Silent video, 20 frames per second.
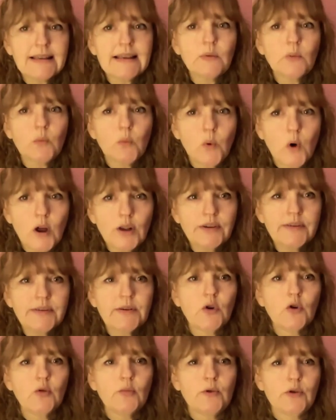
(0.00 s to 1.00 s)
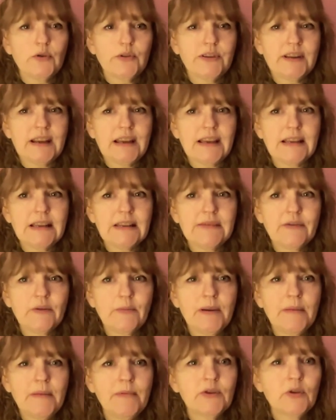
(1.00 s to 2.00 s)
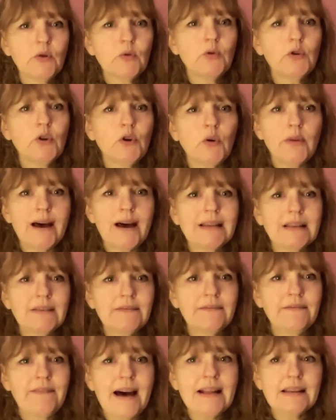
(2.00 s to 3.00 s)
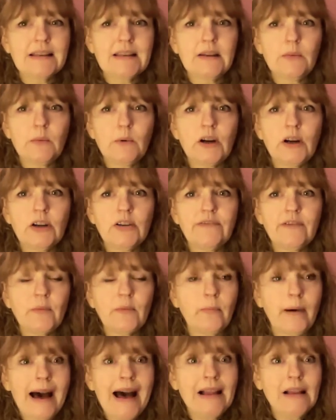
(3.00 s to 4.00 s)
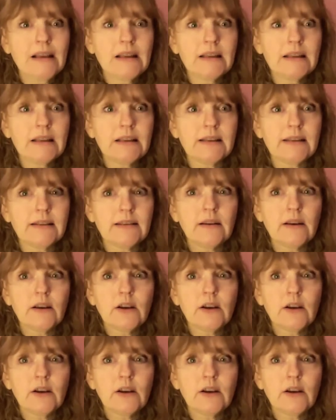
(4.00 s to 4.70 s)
It wants homeostasis. For people don't know, that's a fancy word for balance.